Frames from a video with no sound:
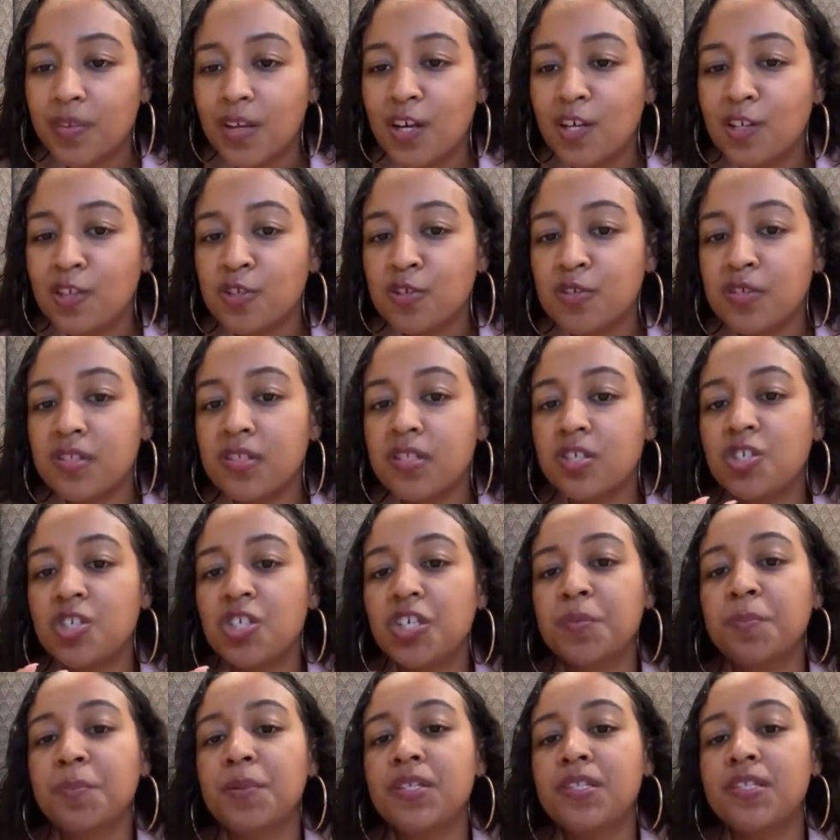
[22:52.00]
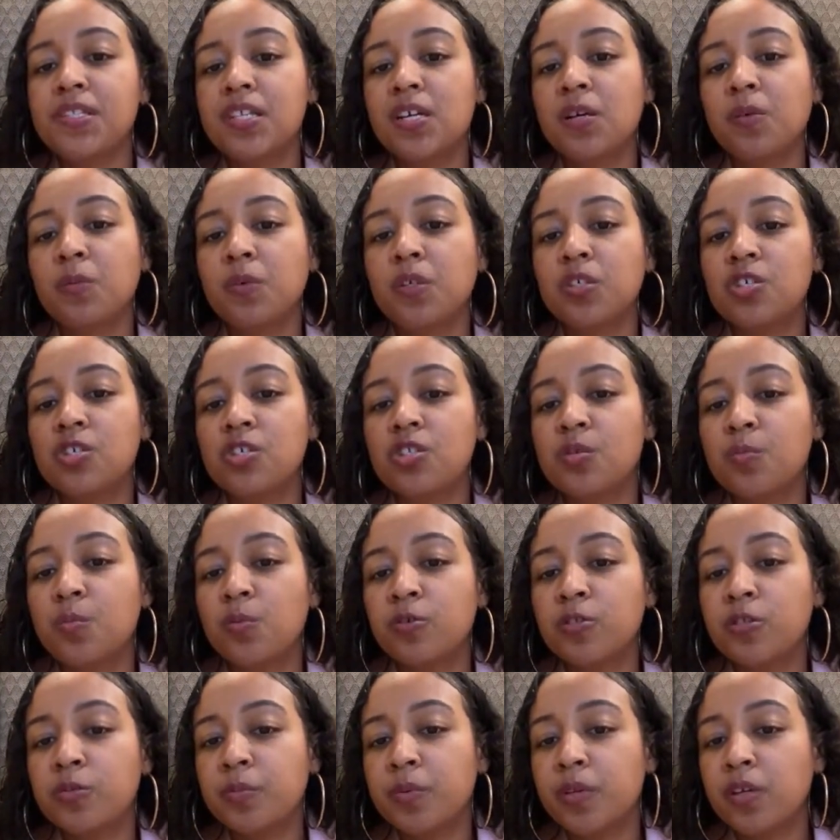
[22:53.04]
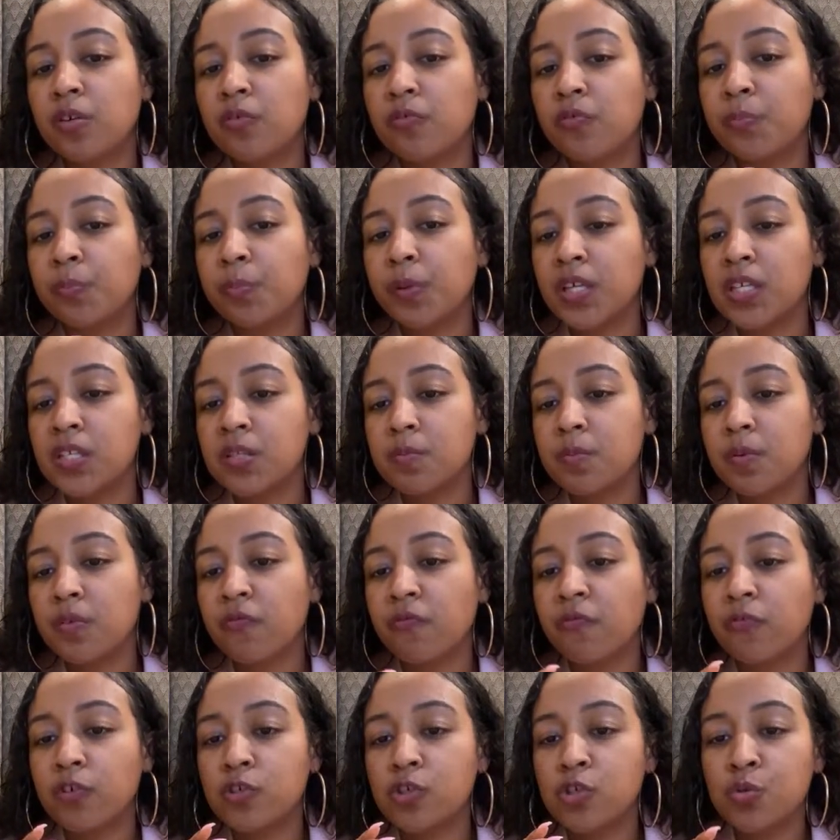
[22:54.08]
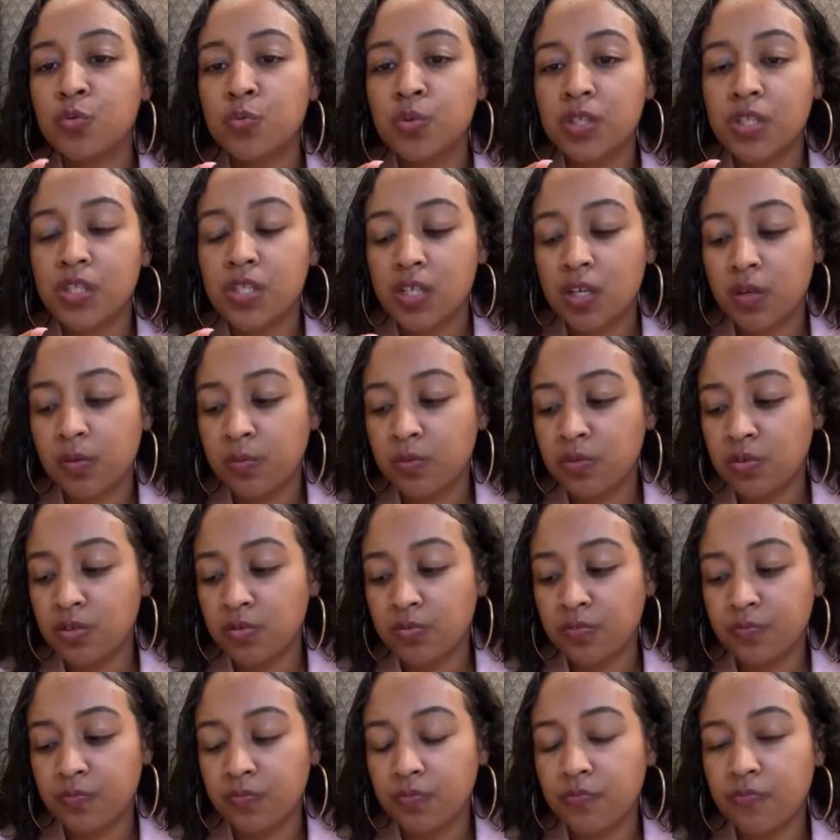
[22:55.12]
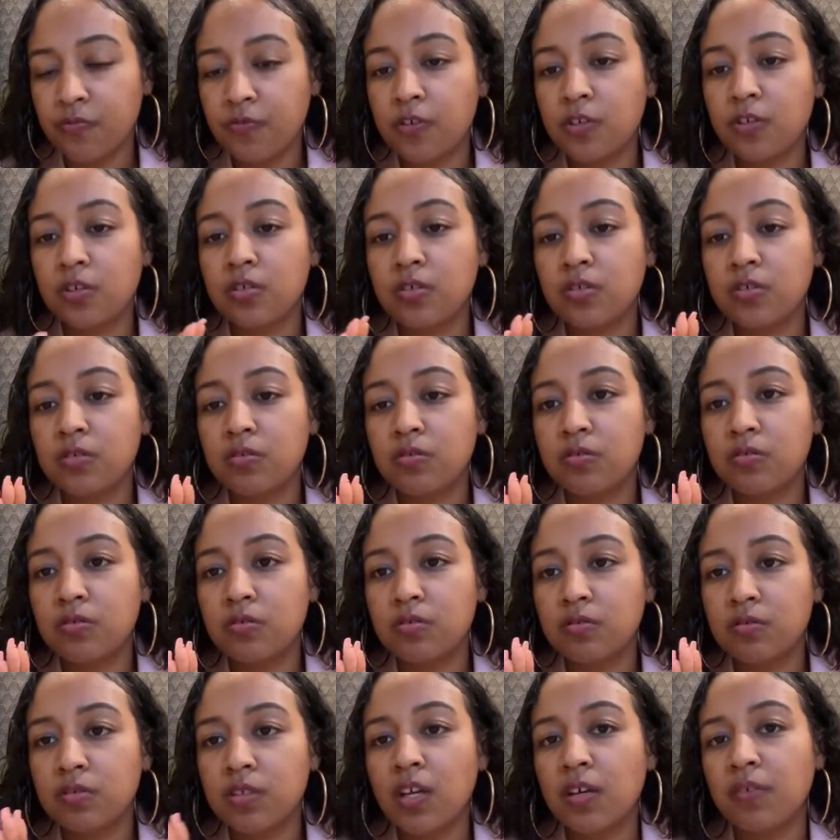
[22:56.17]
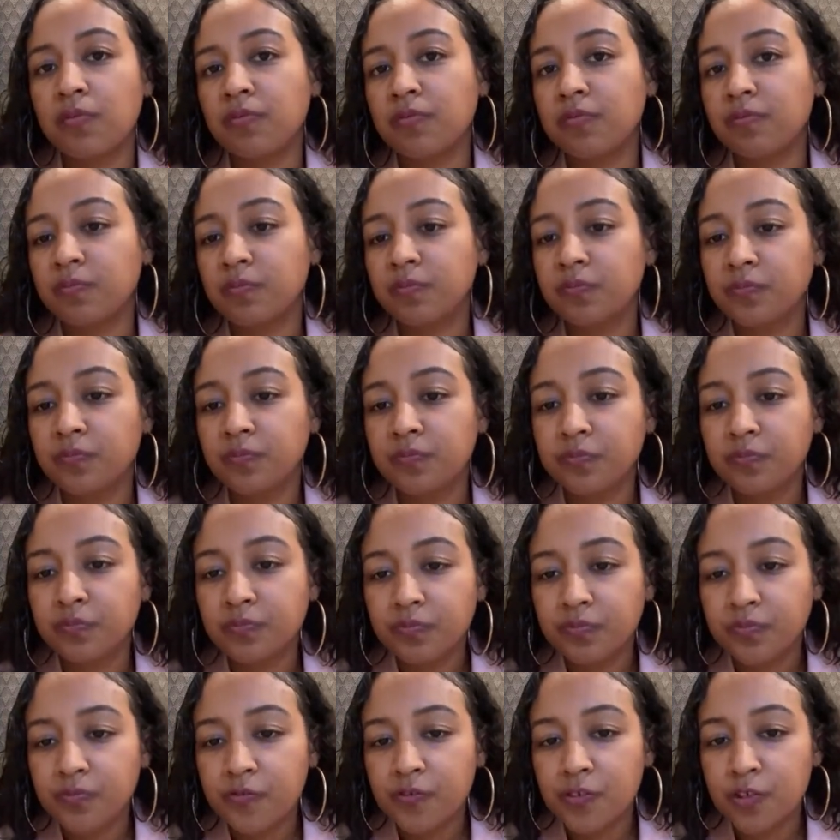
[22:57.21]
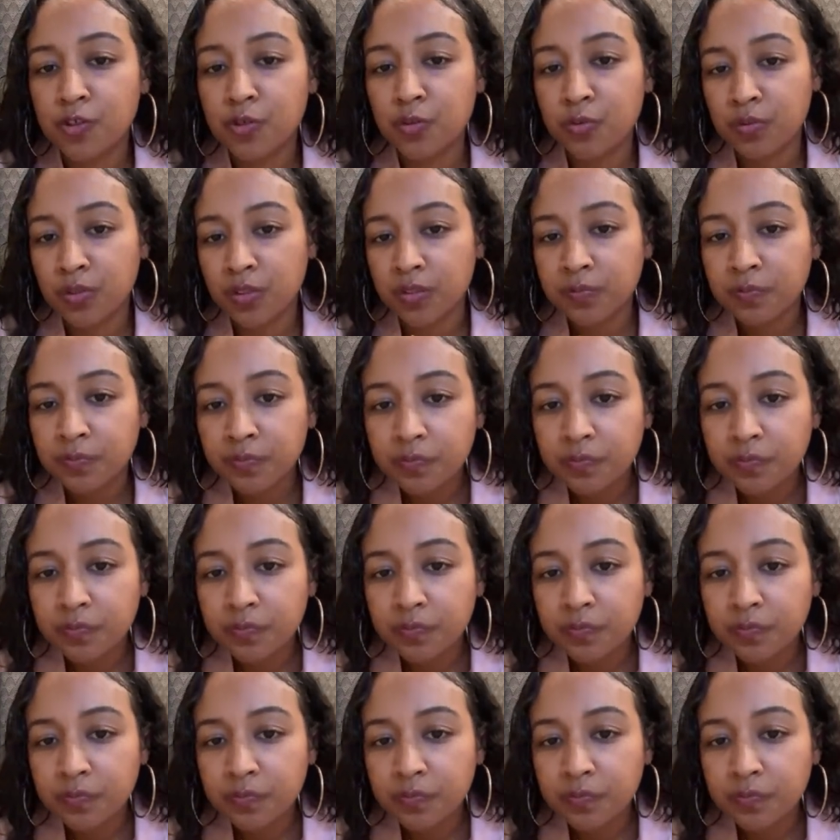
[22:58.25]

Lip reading: So this is a chickpea sandwich. It's supposed to be a replacement for tuna sandwich. Yeah, for tuna.